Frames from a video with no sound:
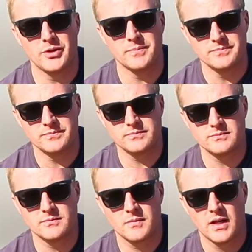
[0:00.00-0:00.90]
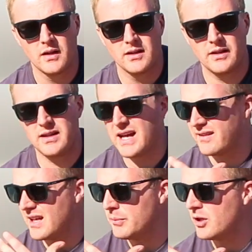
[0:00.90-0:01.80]
Now, in an
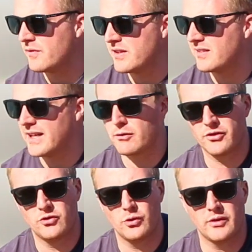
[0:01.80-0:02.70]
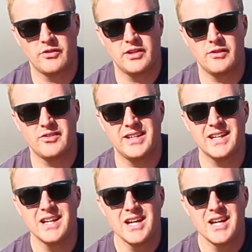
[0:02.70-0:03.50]
example of this Landcruiser 200 series here,